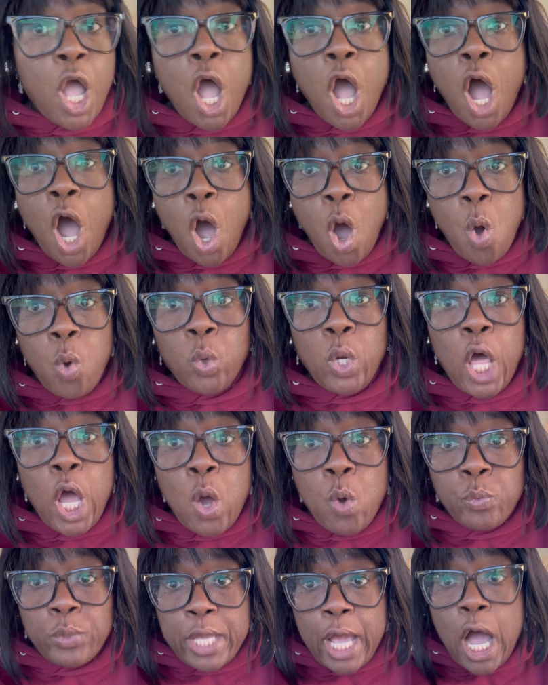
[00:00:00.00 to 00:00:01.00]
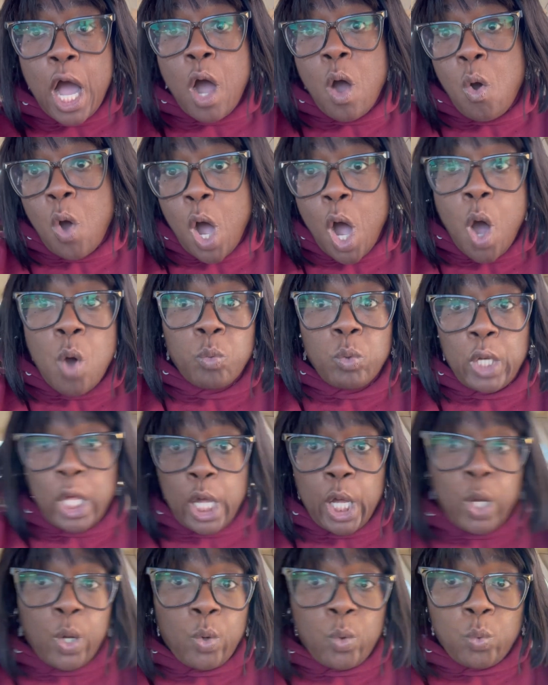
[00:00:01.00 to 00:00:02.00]
Hold on, y'all, hold
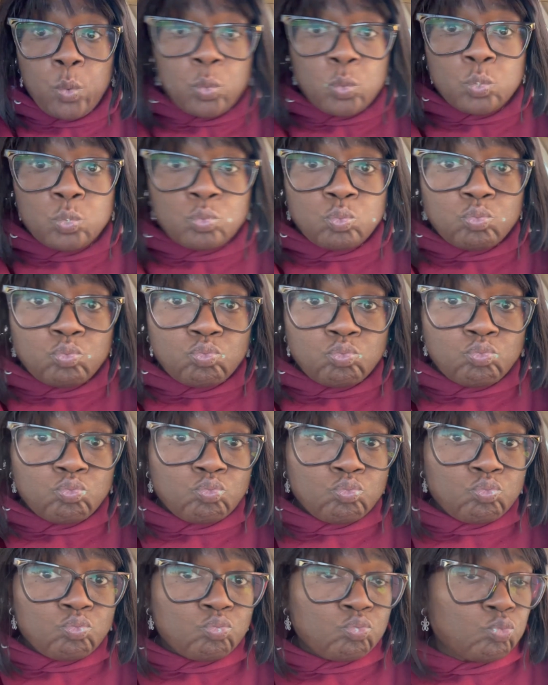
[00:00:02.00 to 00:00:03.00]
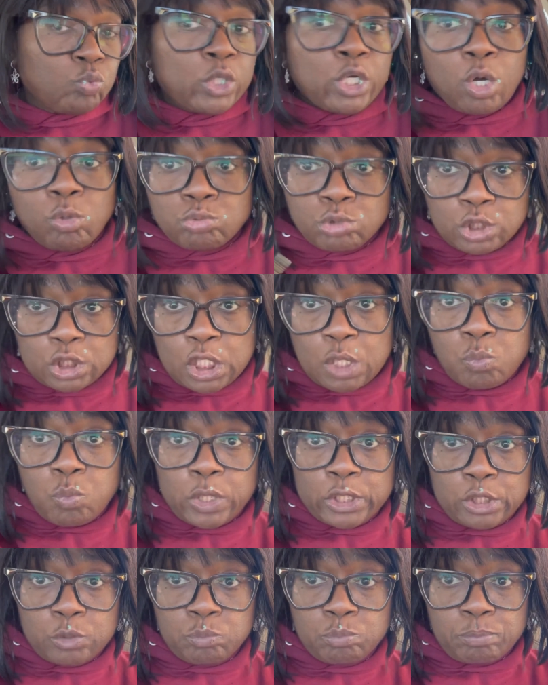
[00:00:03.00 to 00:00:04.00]
on. We're gonna see
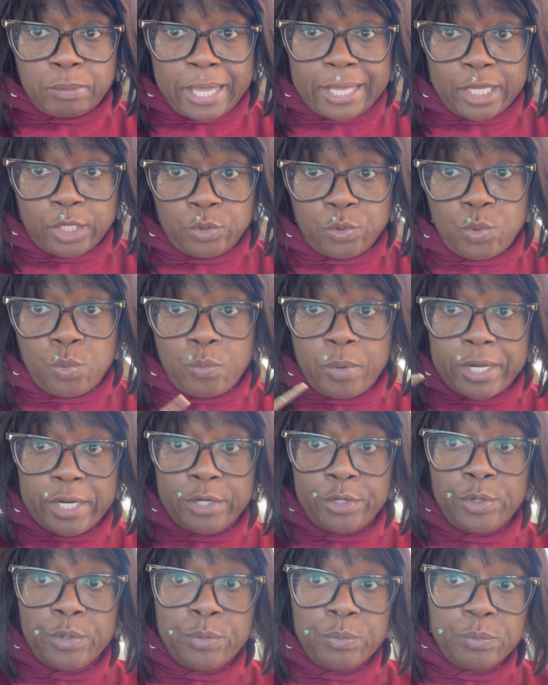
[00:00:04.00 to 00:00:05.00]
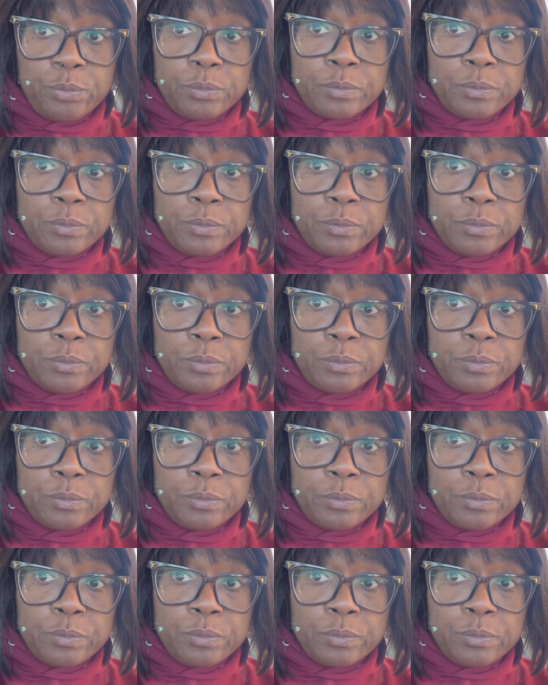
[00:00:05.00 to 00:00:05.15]
what to make it do what it do.